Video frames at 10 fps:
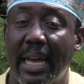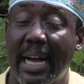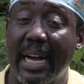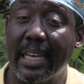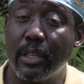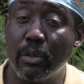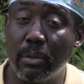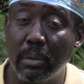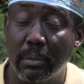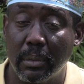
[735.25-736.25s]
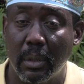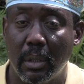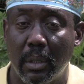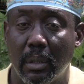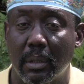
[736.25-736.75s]
And if you
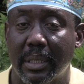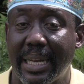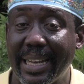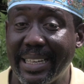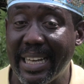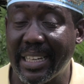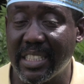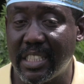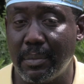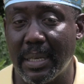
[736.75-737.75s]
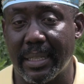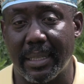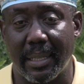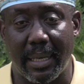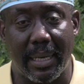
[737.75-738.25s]
cannot receive it
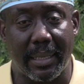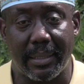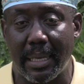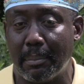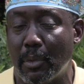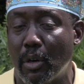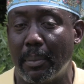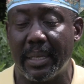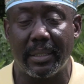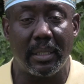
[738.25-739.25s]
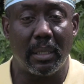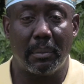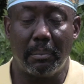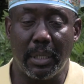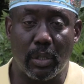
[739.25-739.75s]
at that moment
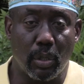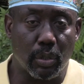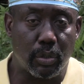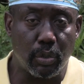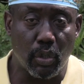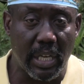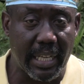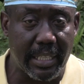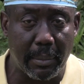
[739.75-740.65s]
because you don't have